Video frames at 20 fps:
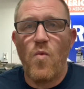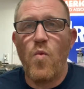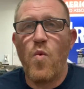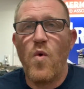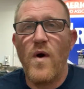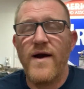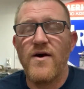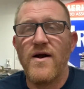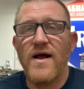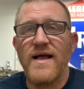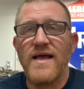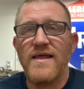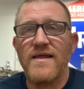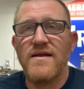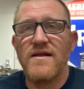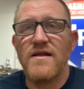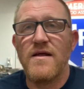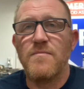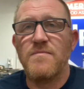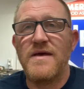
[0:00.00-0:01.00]
where I
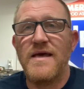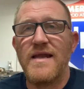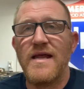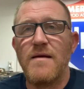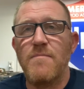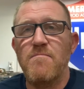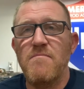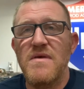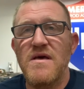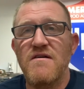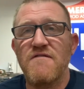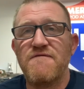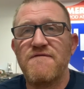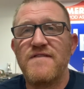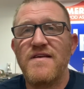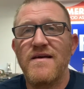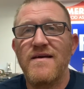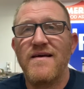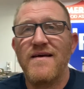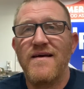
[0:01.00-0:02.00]
ended up getting miffed